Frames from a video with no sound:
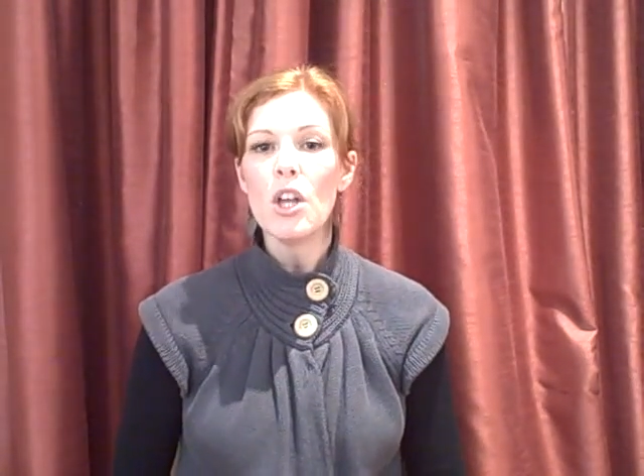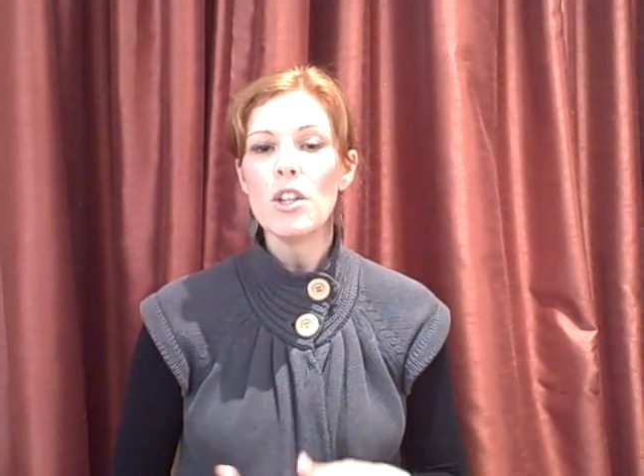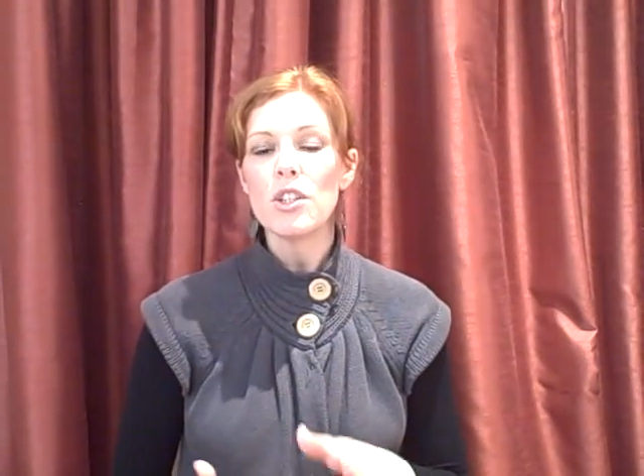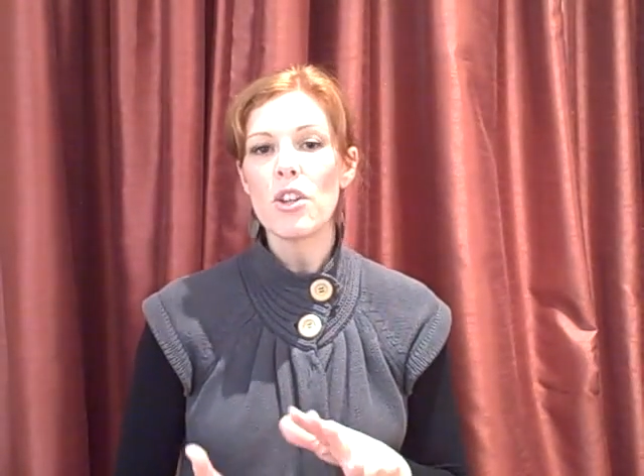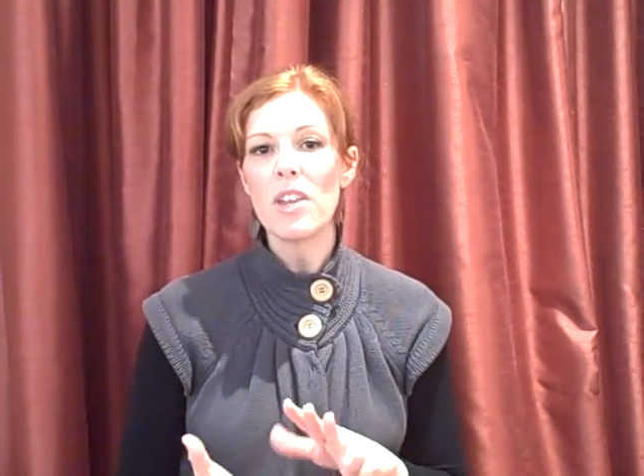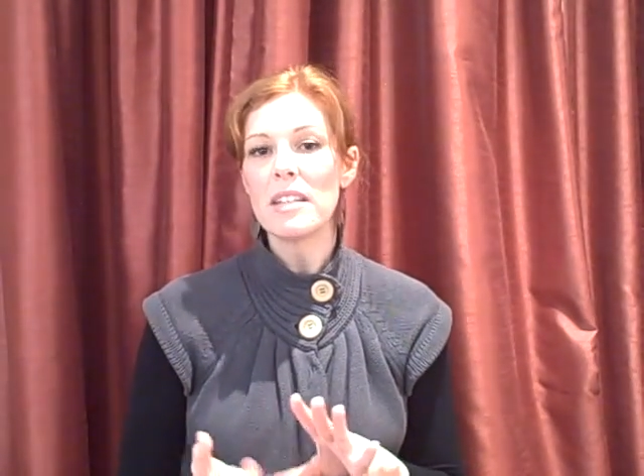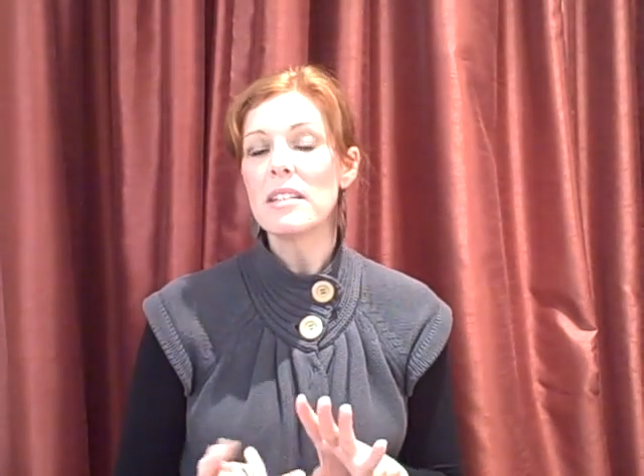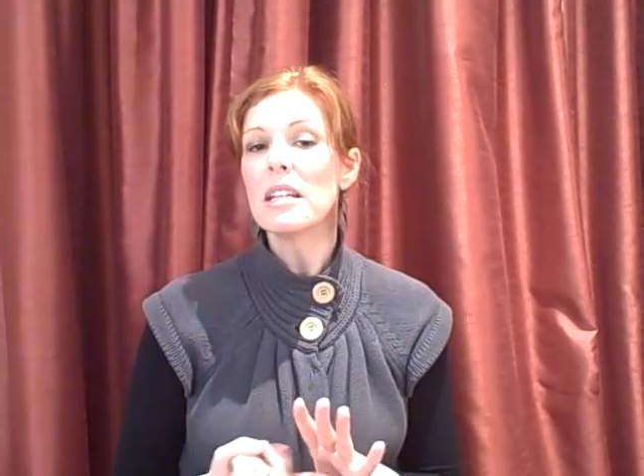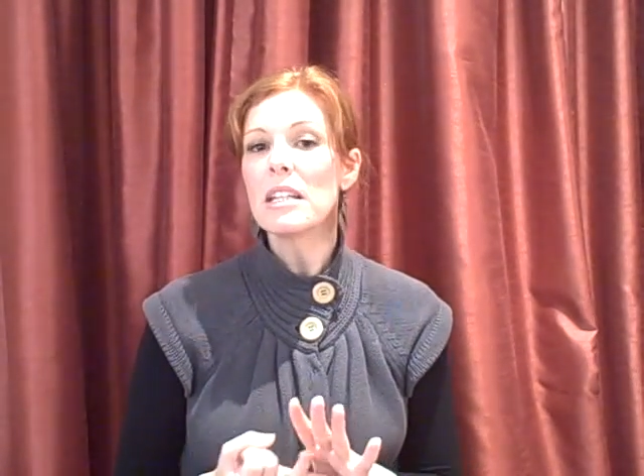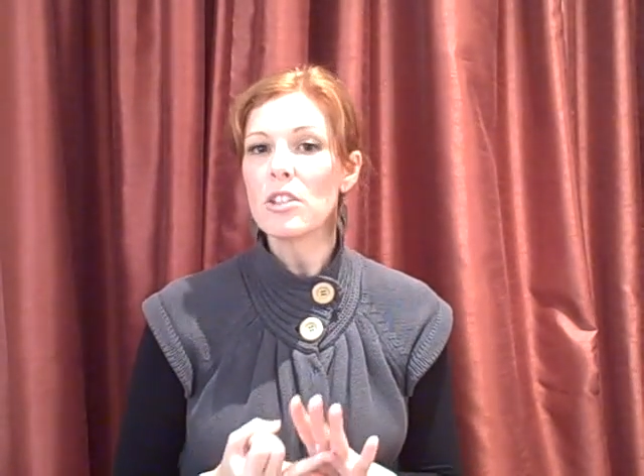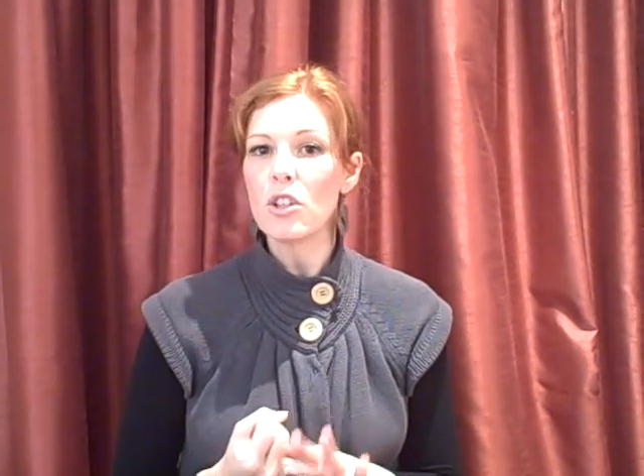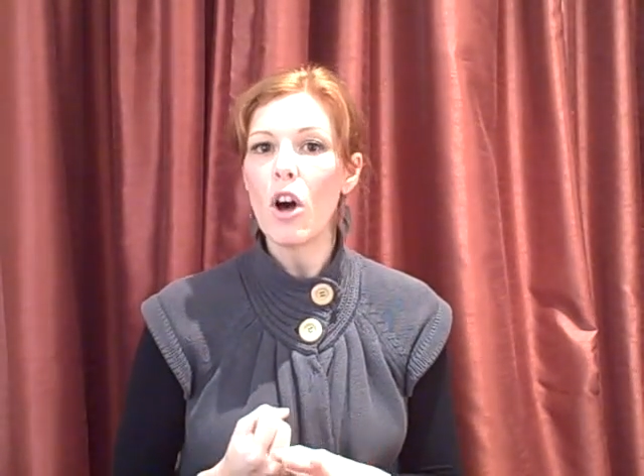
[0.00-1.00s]
So that's an
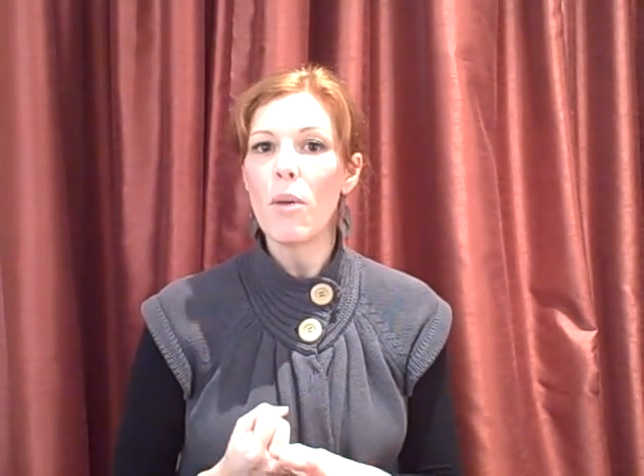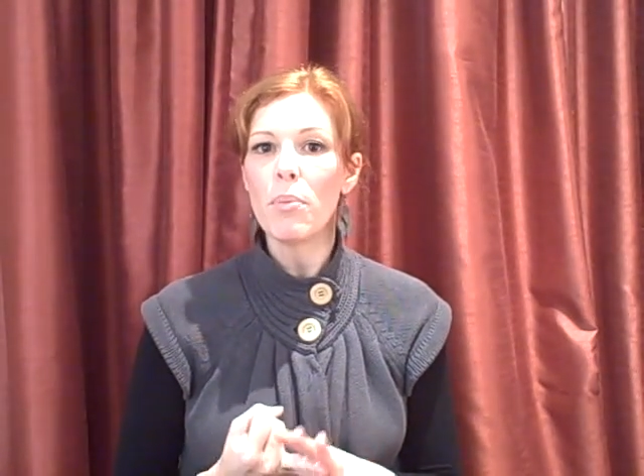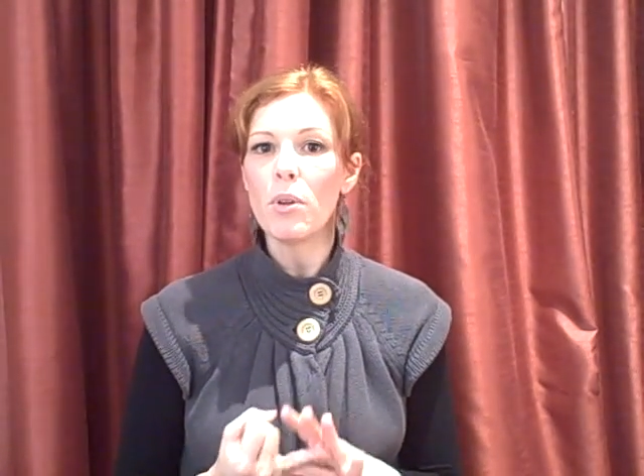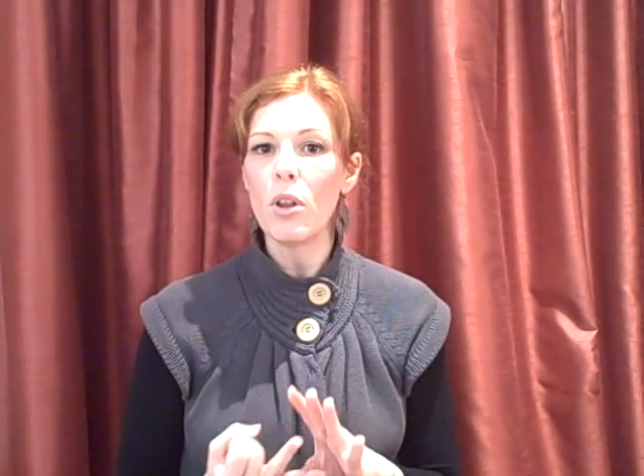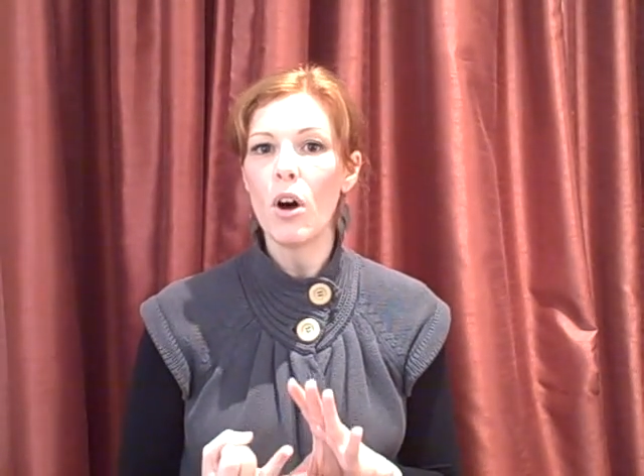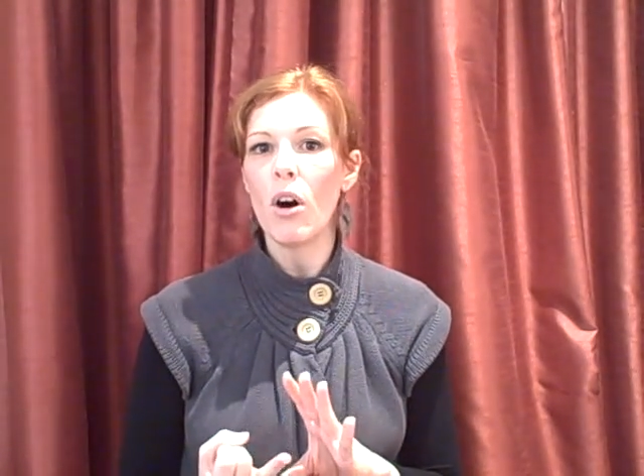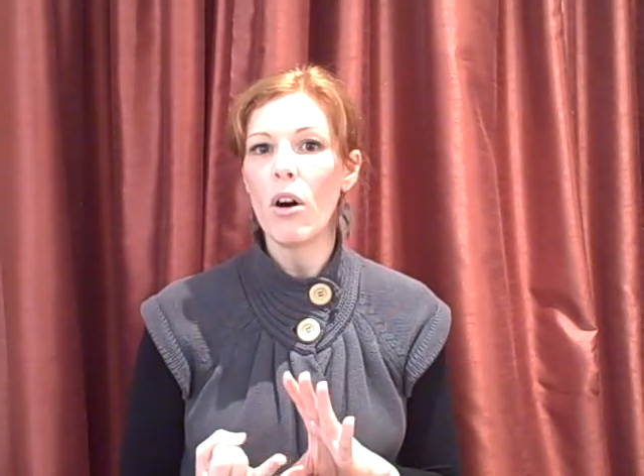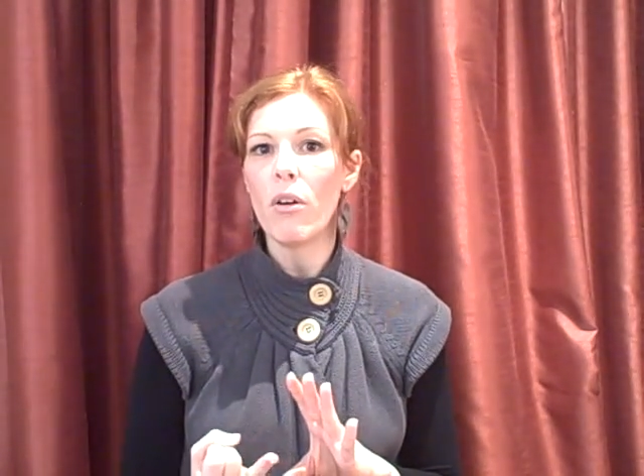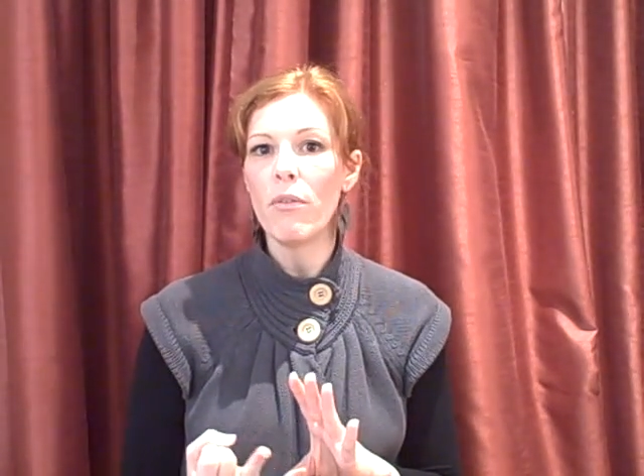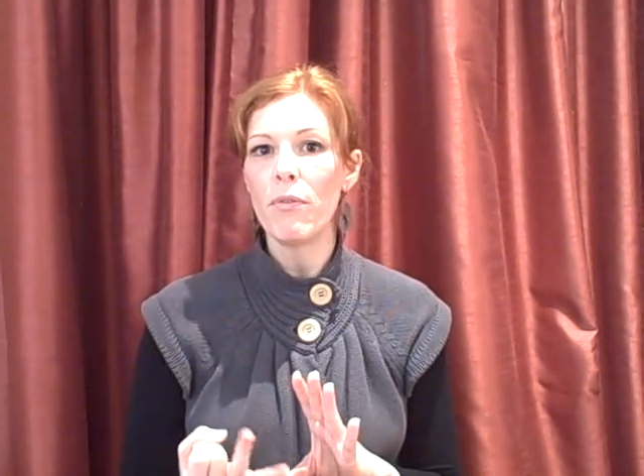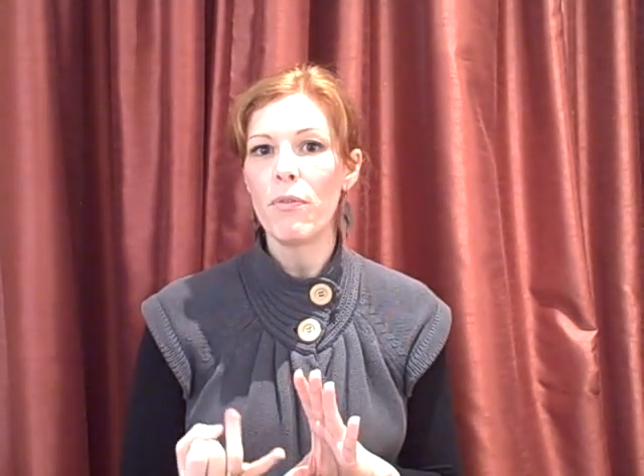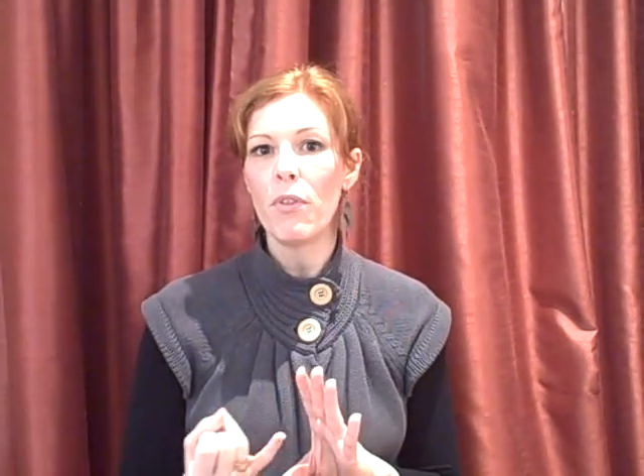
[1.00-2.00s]
example of